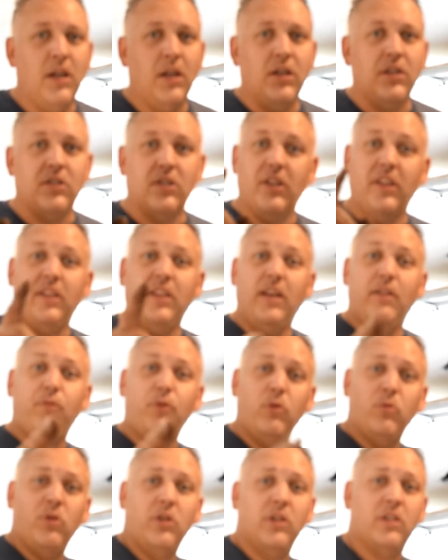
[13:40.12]
So if
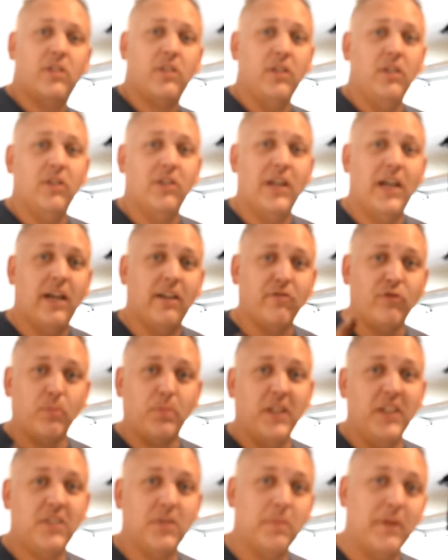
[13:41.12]
you wanted to know how to
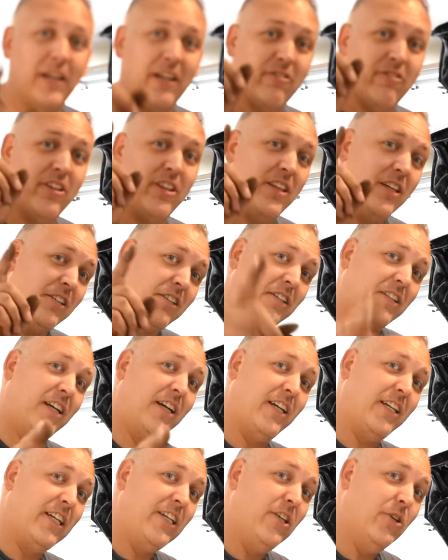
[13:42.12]
replace a battery, this is
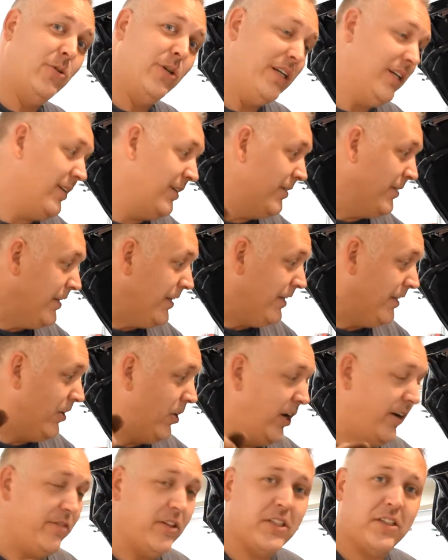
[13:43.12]
how you do it.
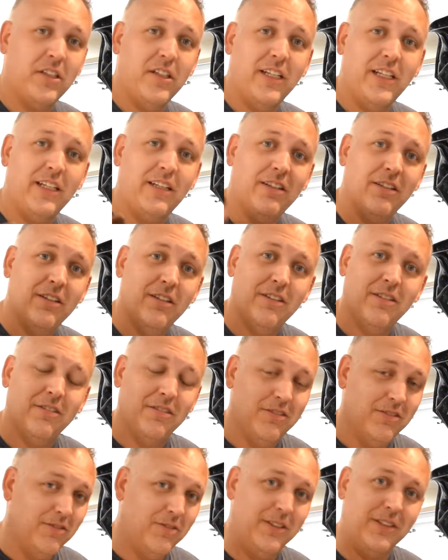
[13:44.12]
Obviously,
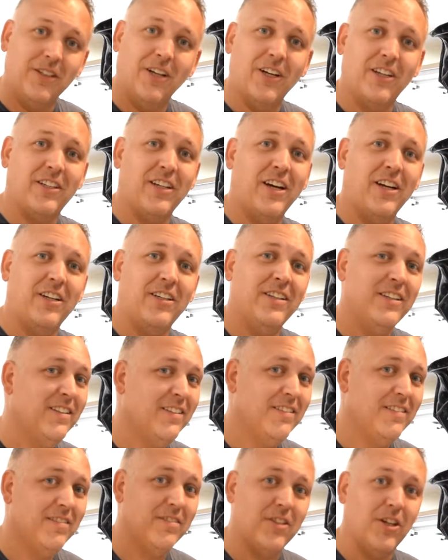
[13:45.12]
we got it done
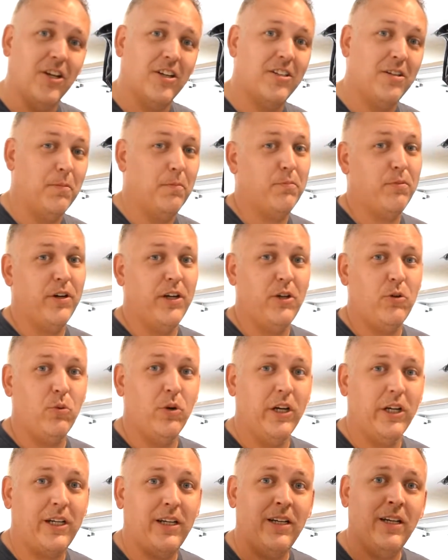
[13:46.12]
pretty
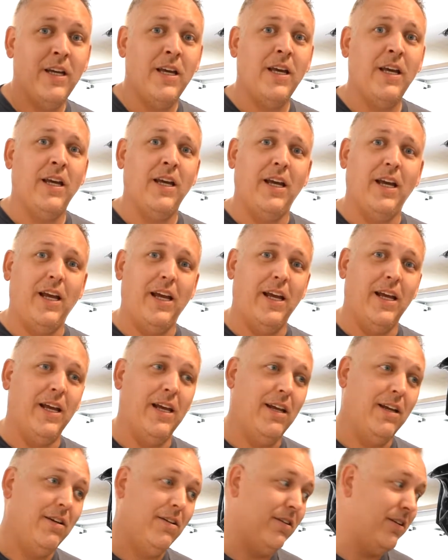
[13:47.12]
quick,
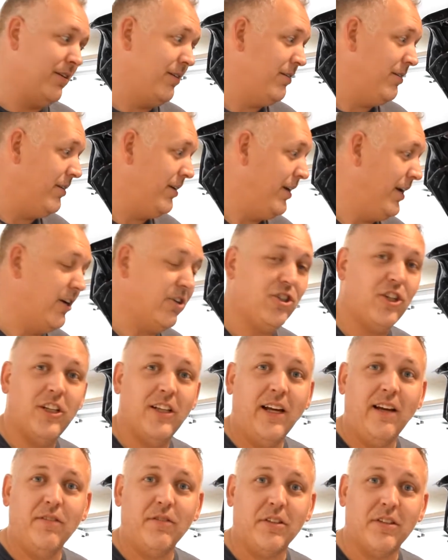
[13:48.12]
and now she
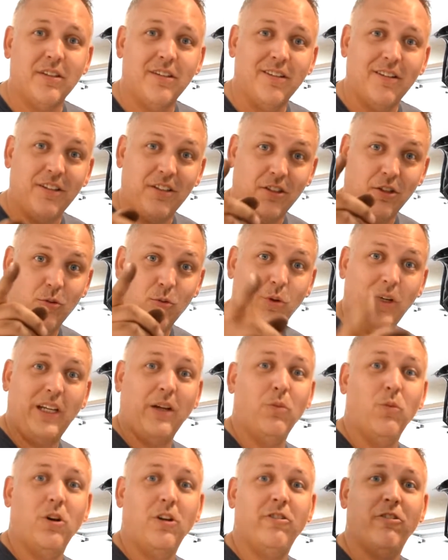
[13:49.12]
lives, so we
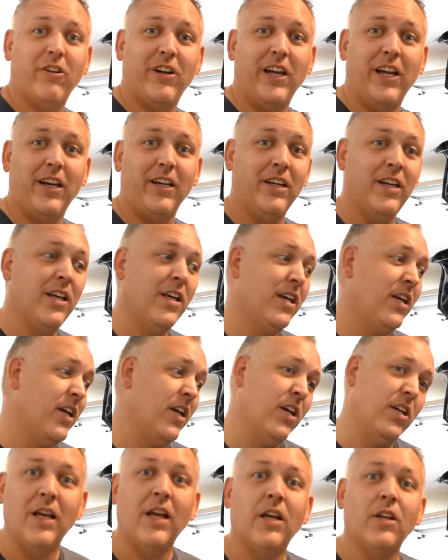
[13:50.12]
can want her again.
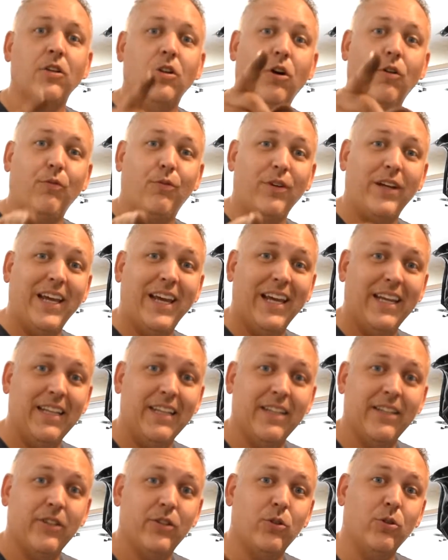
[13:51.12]
Don't forget
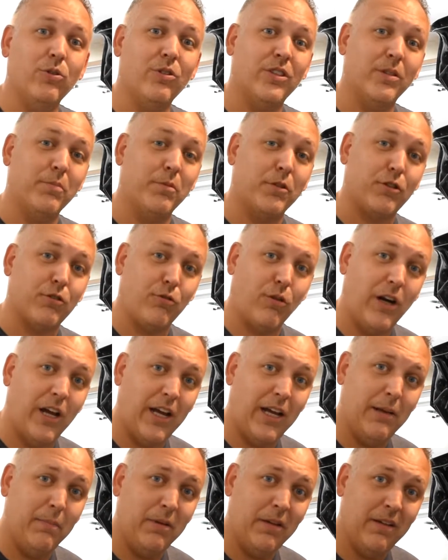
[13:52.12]
to
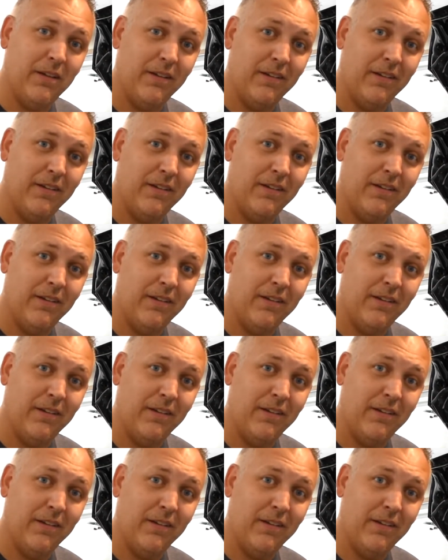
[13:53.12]
subscribe,